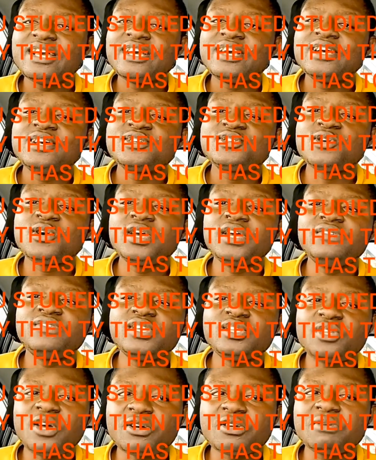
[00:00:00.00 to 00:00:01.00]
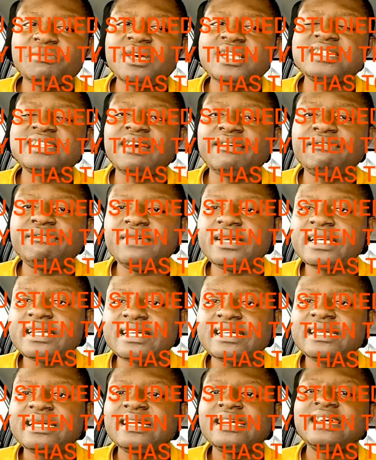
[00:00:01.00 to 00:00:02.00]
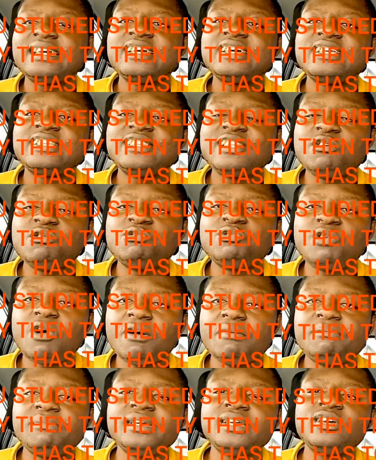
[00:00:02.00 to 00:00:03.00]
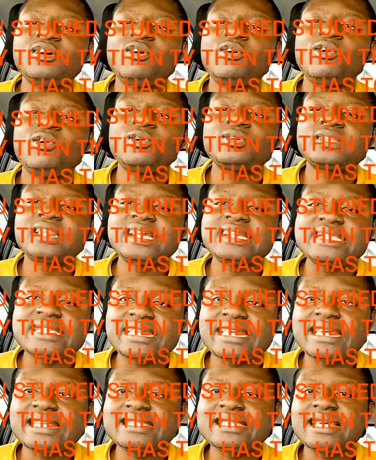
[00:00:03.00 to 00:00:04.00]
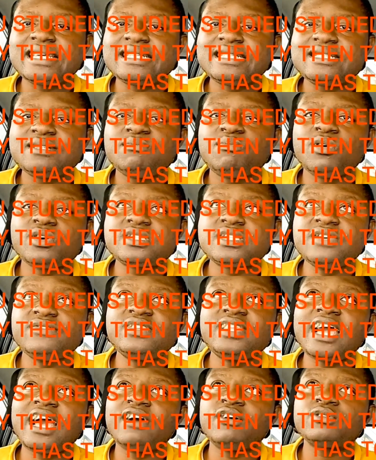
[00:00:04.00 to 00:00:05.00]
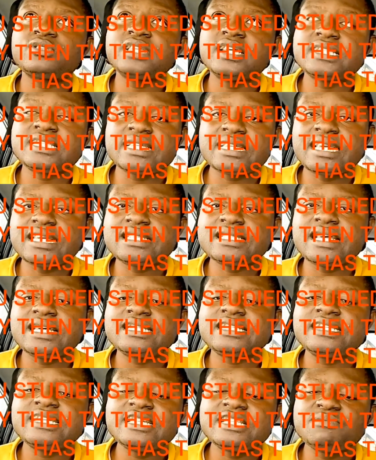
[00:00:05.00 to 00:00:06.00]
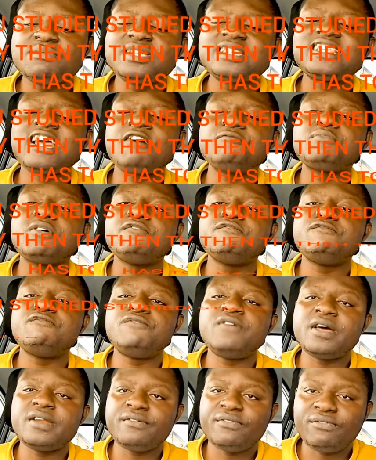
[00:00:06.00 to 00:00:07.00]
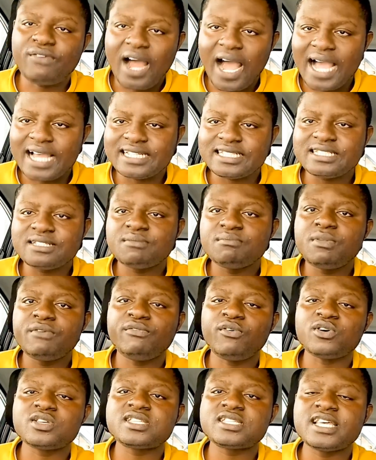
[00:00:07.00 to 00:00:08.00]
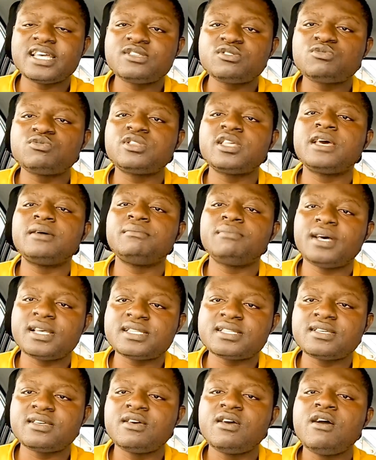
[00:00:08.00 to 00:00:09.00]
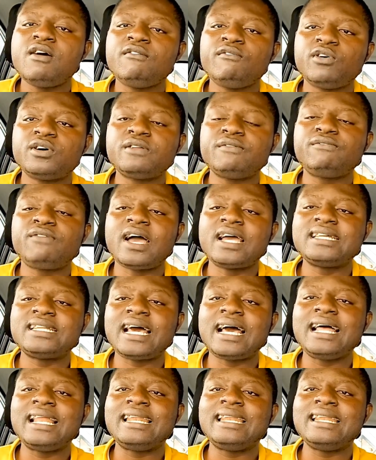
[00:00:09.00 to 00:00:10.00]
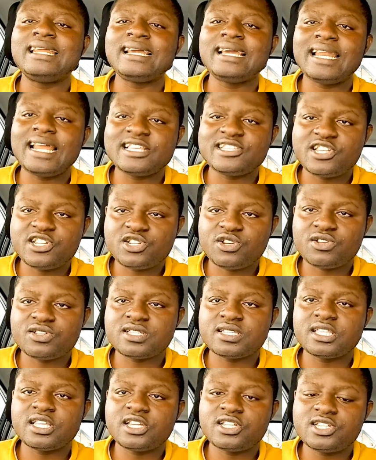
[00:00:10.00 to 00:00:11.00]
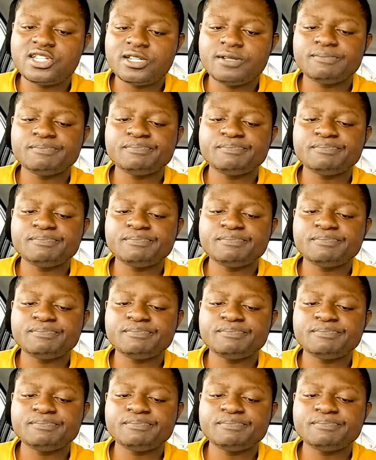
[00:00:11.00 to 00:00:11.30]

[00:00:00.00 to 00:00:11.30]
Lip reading: So if the documents are fake, they will not be authenticated. But if they are authenticated, it means they have been verified before sent to the embassy for the final legalization stage.